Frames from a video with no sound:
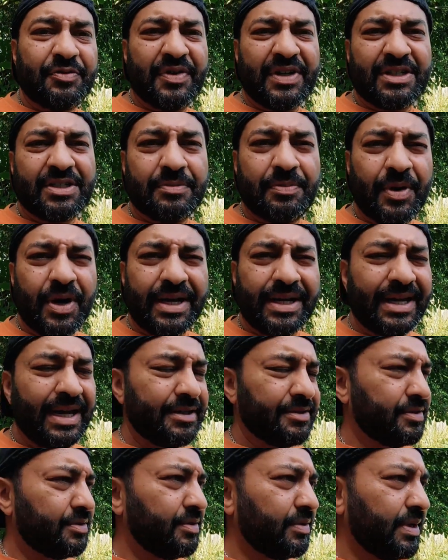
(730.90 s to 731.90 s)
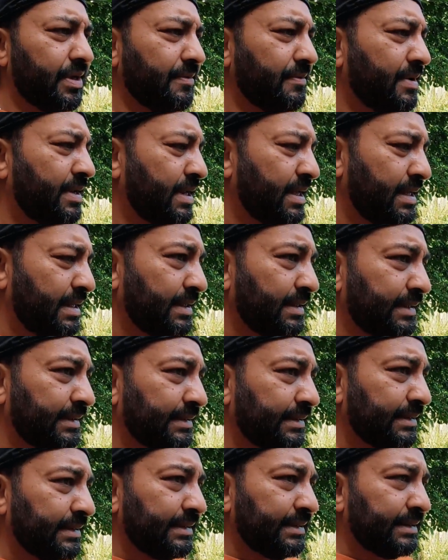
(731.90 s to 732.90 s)
to fix the bike, had to do it,
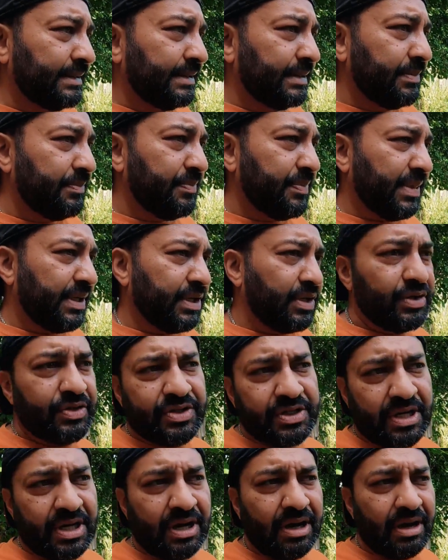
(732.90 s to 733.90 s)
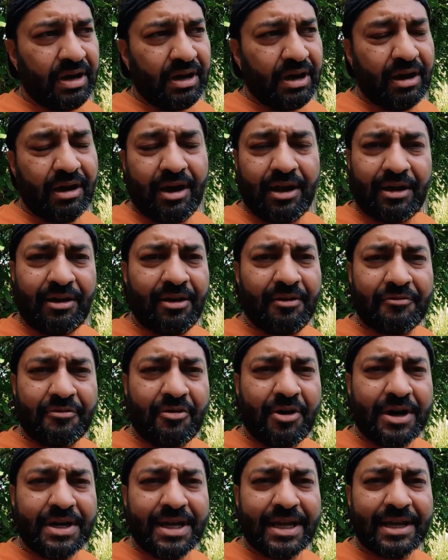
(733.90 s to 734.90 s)
because I love
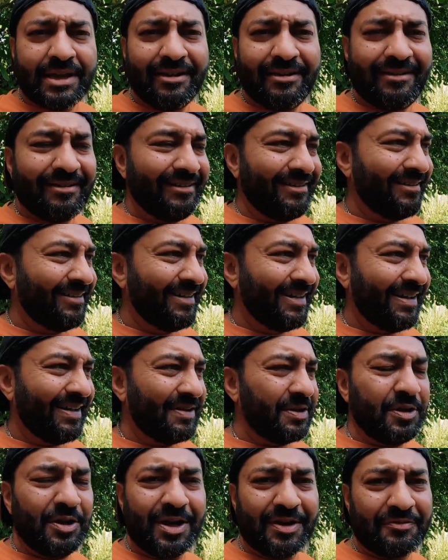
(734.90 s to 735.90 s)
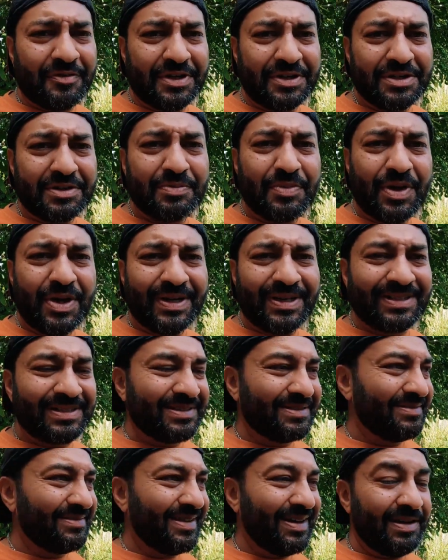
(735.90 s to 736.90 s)
riding and I like fixing
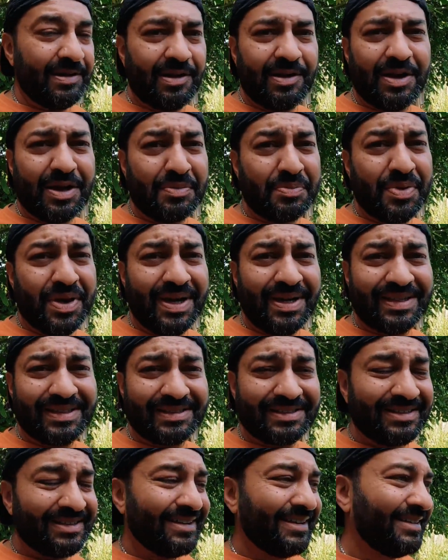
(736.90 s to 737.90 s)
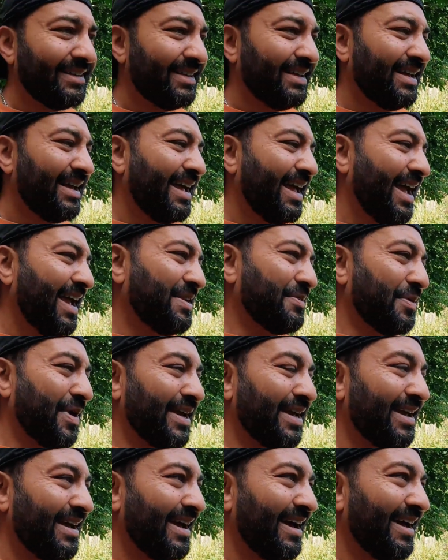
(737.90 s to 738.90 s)
bikes and I like bikes.
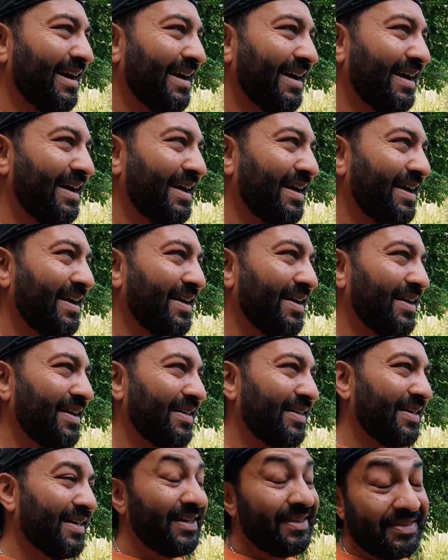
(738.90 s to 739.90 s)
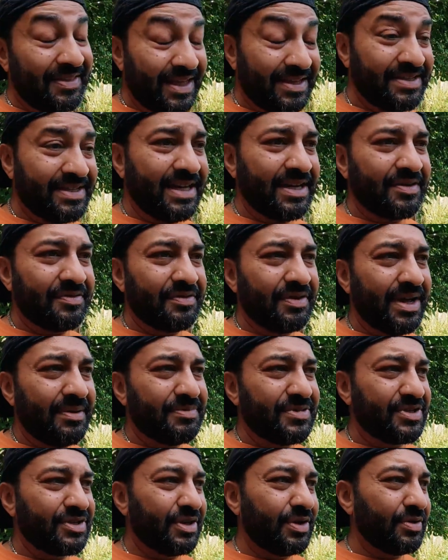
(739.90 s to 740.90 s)
Anyway, that's the end of the
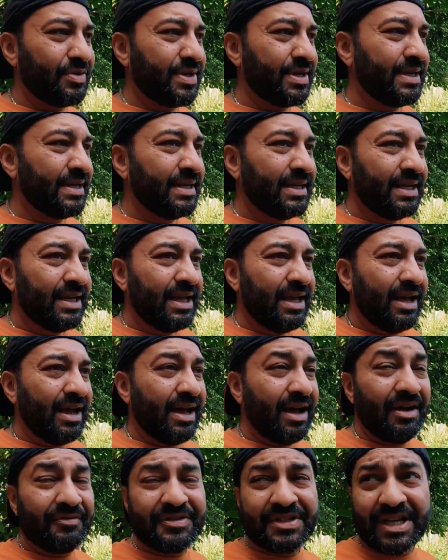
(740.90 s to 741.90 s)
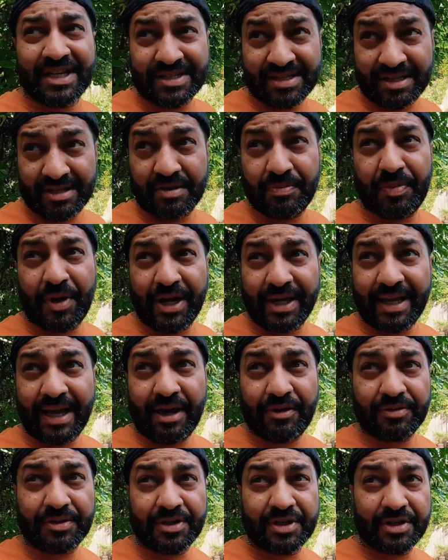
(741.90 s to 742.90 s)
episode. I've tested the bike
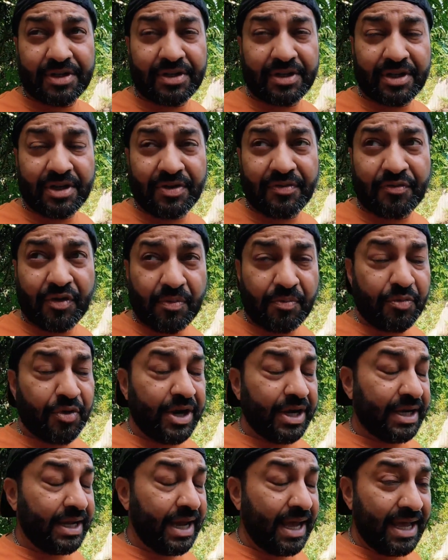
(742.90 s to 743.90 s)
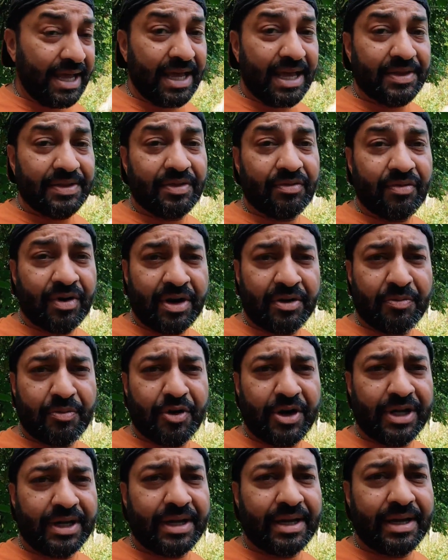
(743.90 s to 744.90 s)
out. The front brake and the rear
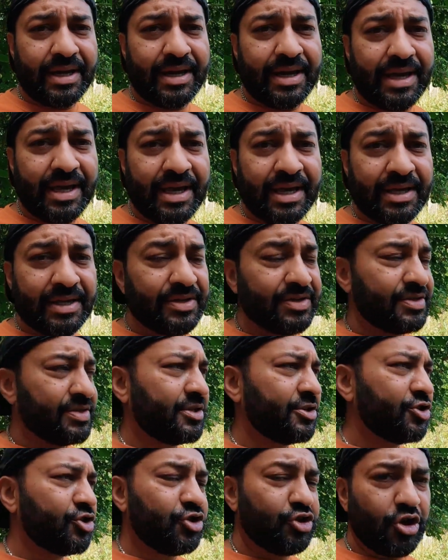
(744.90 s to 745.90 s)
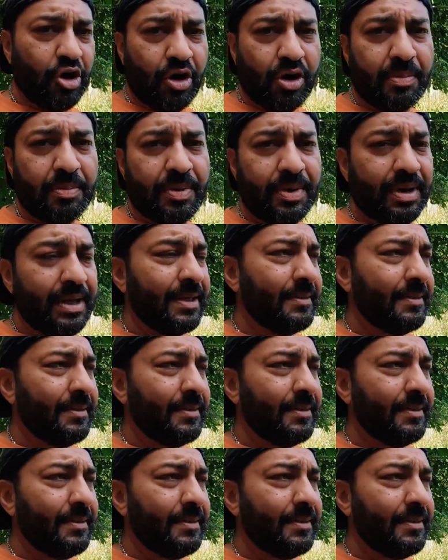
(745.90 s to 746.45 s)
brake is sharp,